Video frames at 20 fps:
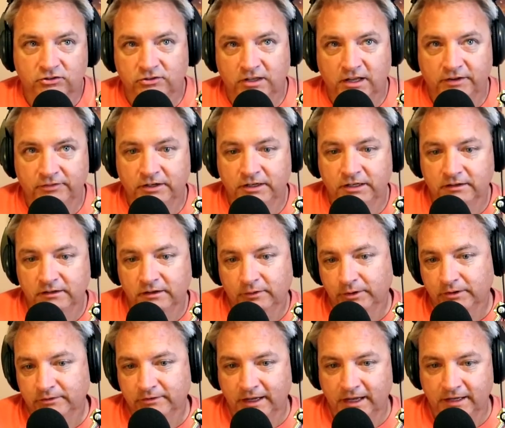70. I
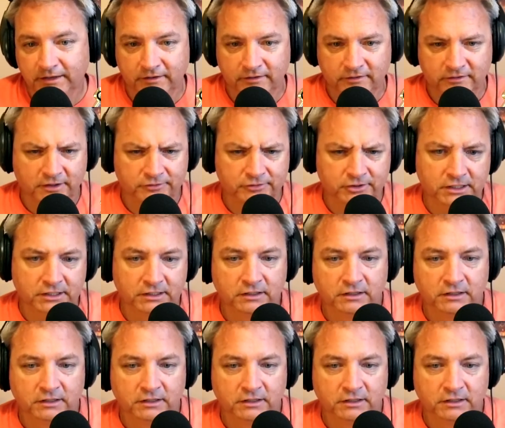want to say 1870